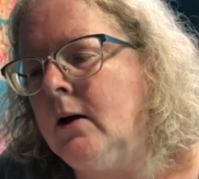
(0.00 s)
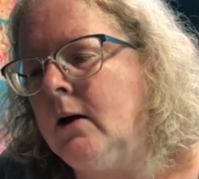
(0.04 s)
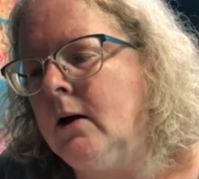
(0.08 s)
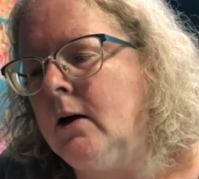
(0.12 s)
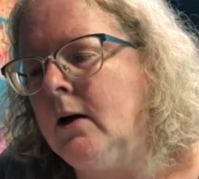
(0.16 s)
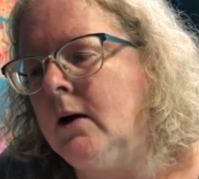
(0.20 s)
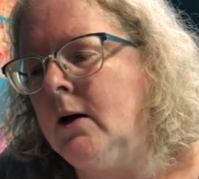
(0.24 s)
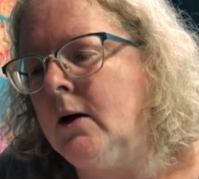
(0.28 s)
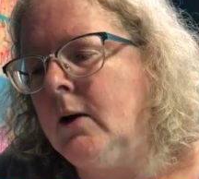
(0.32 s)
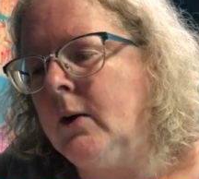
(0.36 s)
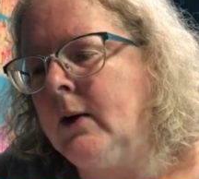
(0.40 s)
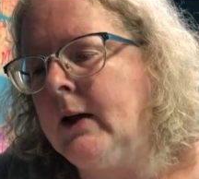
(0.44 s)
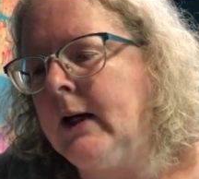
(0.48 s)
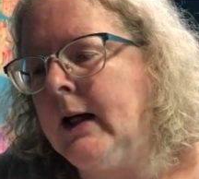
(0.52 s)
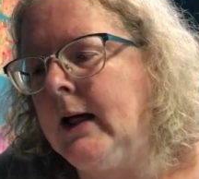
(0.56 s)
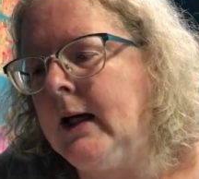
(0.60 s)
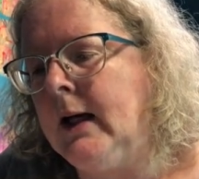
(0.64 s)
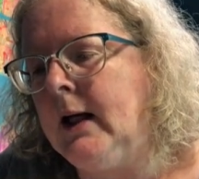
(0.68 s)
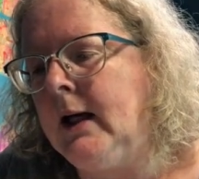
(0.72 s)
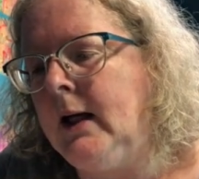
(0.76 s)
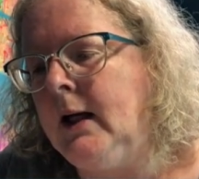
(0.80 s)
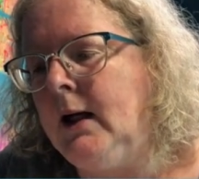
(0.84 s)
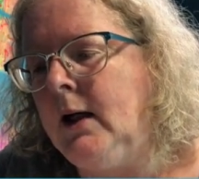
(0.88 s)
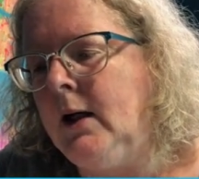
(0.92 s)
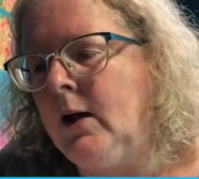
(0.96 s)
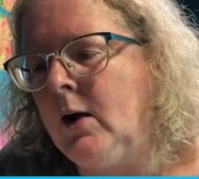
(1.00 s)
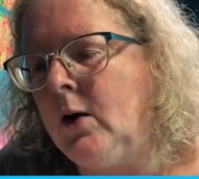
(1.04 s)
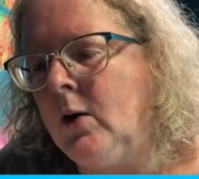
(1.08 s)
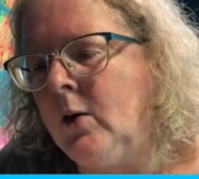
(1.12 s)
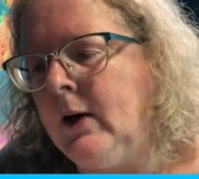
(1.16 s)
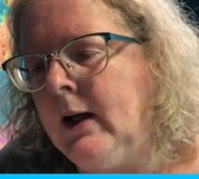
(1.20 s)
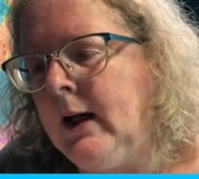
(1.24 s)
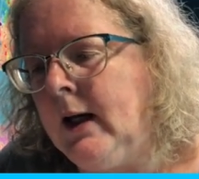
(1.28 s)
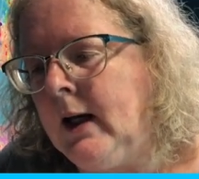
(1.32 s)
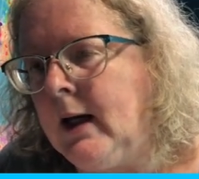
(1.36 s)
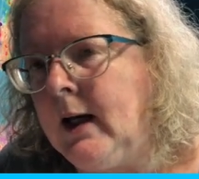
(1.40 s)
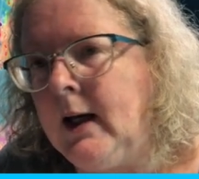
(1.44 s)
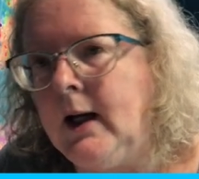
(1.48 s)
Okay,
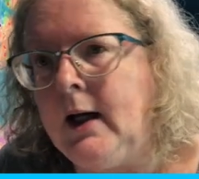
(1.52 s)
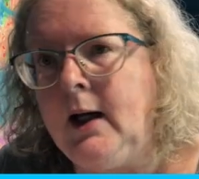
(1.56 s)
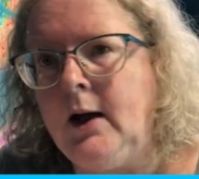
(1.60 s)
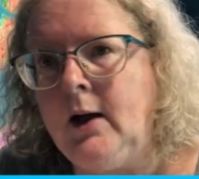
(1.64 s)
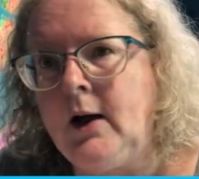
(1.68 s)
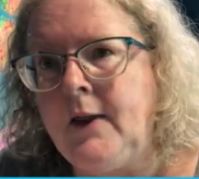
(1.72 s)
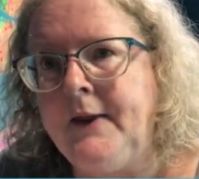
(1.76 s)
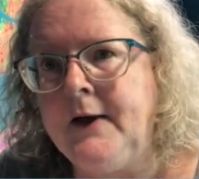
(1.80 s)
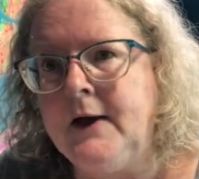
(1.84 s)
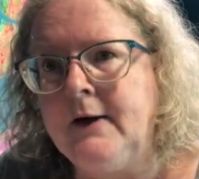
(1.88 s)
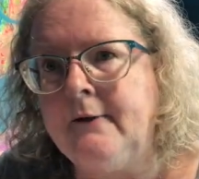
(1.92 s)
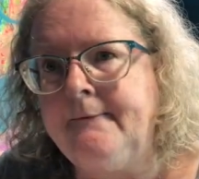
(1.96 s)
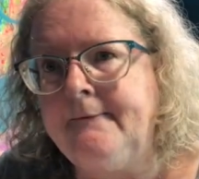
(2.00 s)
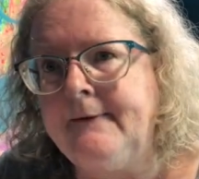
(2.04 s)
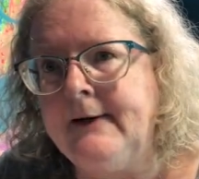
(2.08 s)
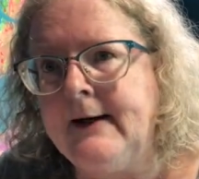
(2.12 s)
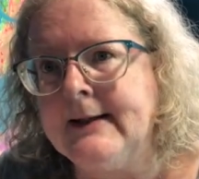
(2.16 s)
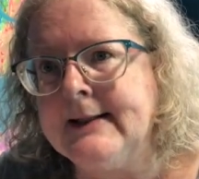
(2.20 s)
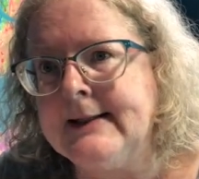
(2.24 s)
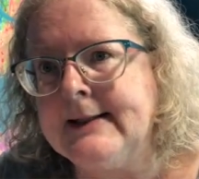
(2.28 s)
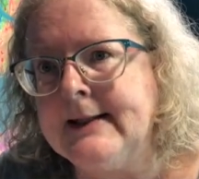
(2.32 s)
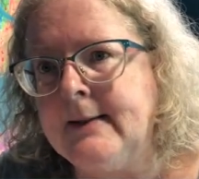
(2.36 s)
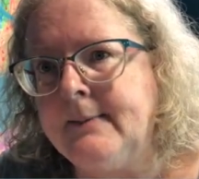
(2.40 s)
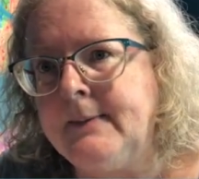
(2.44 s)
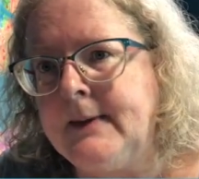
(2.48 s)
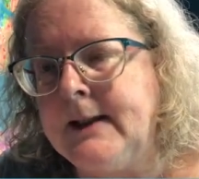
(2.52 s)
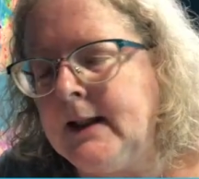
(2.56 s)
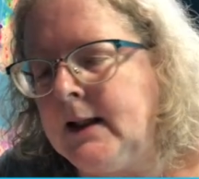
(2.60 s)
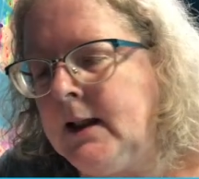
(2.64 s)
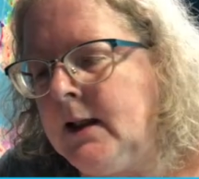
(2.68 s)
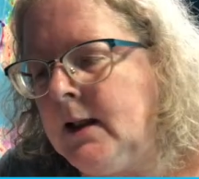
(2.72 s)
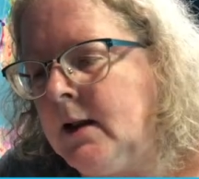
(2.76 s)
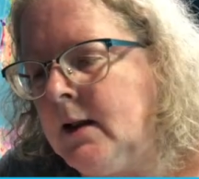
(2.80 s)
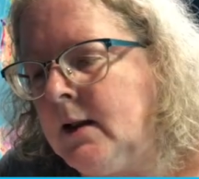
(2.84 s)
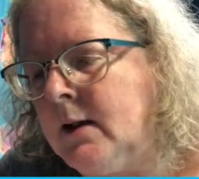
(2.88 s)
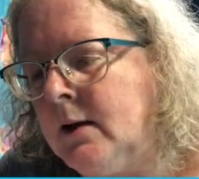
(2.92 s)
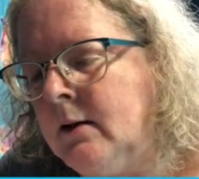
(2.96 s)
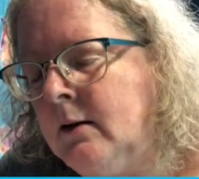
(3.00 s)
I think I found something
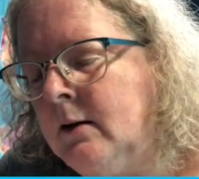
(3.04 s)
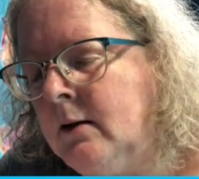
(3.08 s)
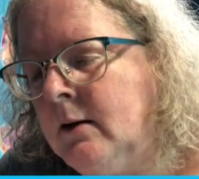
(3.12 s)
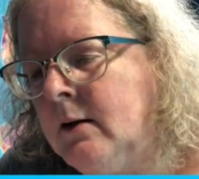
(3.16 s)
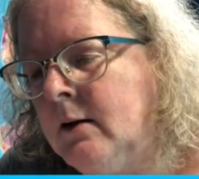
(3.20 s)
here.